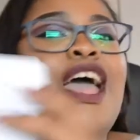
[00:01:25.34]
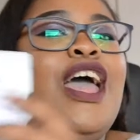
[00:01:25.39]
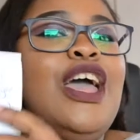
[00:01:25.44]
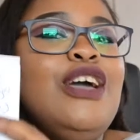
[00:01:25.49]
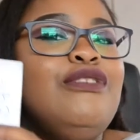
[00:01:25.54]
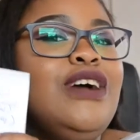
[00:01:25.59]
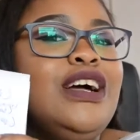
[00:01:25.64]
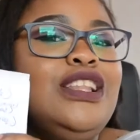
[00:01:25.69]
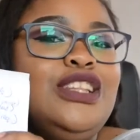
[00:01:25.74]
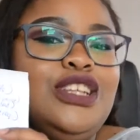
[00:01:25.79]

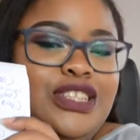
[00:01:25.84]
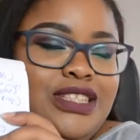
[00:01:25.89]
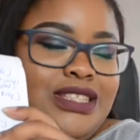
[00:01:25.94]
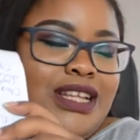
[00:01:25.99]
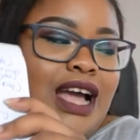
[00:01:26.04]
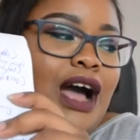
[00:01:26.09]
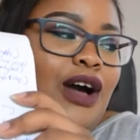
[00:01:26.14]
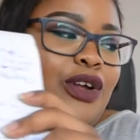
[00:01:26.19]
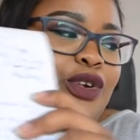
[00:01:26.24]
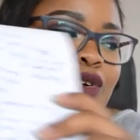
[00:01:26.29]
if I look
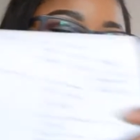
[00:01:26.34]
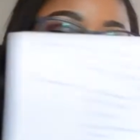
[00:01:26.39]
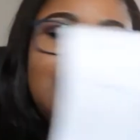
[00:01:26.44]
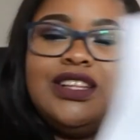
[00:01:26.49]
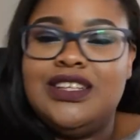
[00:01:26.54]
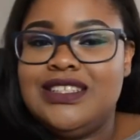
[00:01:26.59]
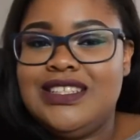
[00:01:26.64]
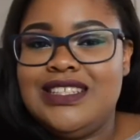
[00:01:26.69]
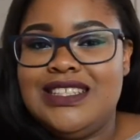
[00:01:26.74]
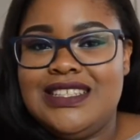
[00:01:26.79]
down or I
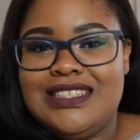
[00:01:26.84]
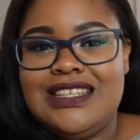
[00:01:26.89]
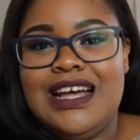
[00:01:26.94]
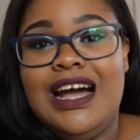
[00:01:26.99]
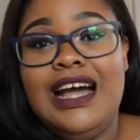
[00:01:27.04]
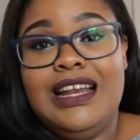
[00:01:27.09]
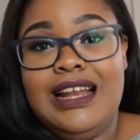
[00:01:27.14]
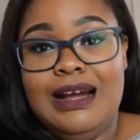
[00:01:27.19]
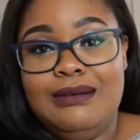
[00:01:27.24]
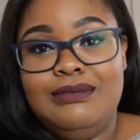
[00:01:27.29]
look to the
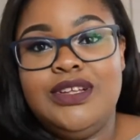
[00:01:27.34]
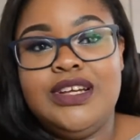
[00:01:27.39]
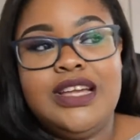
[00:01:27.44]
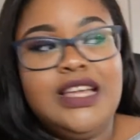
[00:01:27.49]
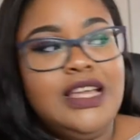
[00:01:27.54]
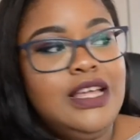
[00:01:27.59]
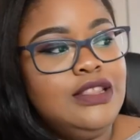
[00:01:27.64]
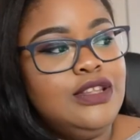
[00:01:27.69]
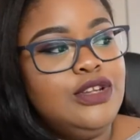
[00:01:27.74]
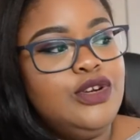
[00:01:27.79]
side, I'm
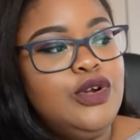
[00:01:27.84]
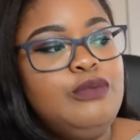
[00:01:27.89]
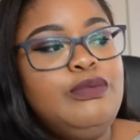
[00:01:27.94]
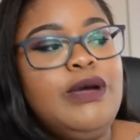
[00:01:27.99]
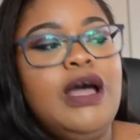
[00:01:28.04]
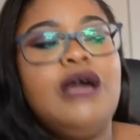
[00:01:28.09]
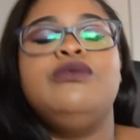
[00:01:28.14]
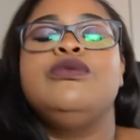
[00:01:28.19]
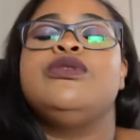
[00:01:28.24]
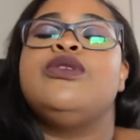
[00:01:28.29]
looking at the
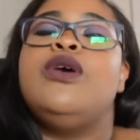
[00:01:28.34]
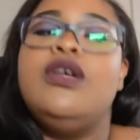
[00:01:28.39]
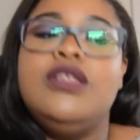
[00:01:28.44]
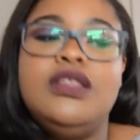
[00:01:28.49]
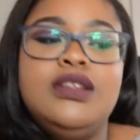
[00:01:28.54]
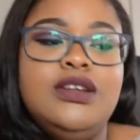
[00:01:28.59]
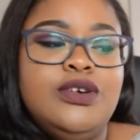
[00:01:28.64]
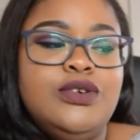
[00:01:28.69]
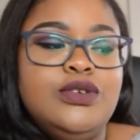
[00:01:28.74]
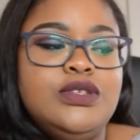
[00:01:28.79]
notepad with all
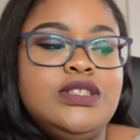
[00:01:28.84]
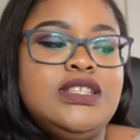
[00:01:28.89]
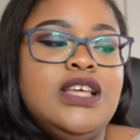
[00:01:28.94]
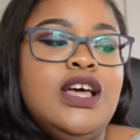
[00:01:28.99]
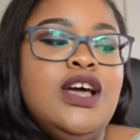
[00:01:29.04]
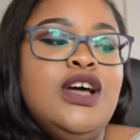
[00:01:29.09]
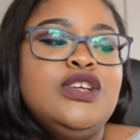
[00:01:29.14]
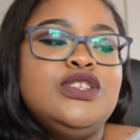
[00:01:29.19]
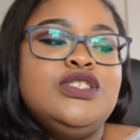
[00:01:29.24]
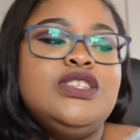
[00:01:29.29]
the notes
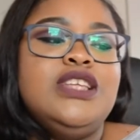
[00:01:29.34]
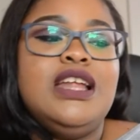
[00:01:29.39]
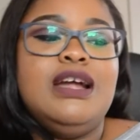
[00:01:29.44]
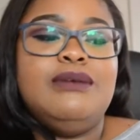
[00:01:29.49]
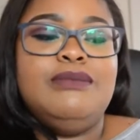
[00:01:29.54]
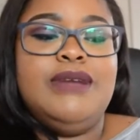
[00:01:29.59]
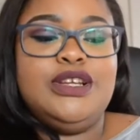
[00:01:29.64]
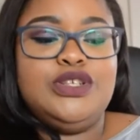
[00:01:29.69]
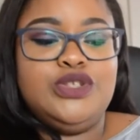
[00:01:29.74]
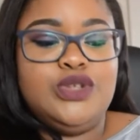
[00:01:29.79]
so
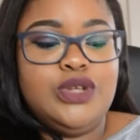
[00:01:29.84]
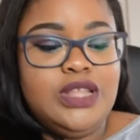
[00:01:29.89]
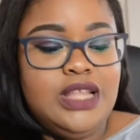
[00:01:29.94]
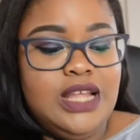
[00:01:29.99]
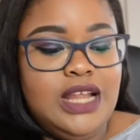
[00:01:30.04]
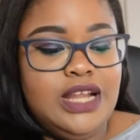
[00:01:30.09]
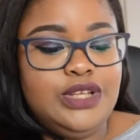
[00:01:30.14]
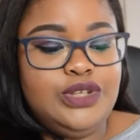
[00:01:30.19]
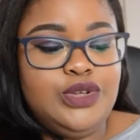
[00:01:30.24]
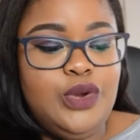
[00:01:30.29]
that I make sure
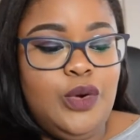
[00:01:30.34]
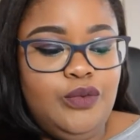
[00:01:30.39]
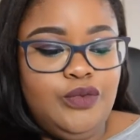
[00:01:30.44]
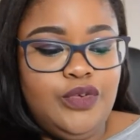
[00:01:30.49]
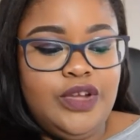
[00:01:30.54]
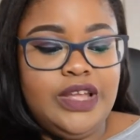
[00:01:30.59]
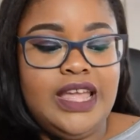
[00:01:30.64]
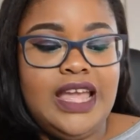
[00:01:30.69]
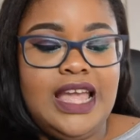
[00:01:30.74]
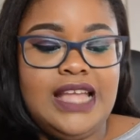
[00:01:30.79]
that I don't
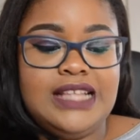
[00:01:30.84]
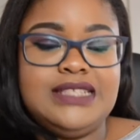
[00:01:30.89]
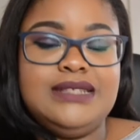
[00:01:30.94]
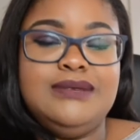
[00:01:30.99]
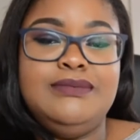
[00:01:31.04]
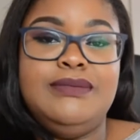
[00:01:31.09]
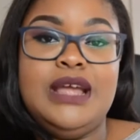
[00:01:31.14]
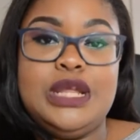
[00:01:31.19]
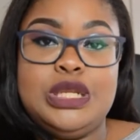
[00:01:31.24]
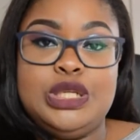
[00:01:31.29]
forget
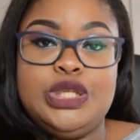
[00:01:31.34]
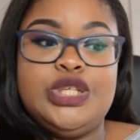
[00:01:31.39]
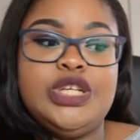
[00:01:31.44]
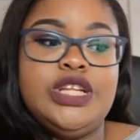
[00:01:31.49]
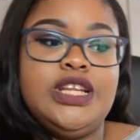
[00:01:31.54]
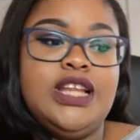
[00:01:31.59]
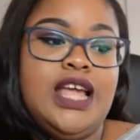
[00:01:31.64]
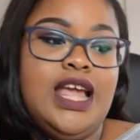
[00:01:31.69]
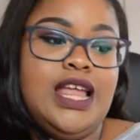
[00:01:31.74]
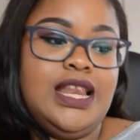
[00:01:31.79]
to
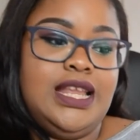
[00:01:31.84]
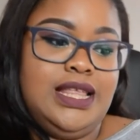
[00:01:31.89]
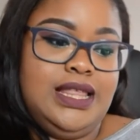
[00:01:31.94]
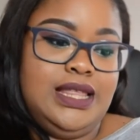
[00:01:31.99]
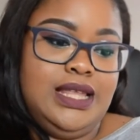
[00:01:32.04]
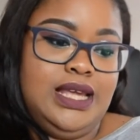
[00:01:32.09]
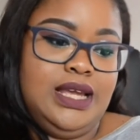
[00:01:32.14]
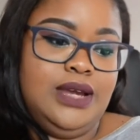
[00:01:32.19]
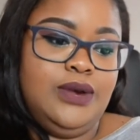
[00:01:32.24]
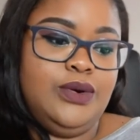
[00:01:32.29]
mention
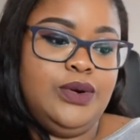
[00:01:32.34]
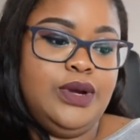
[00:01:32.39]
anything.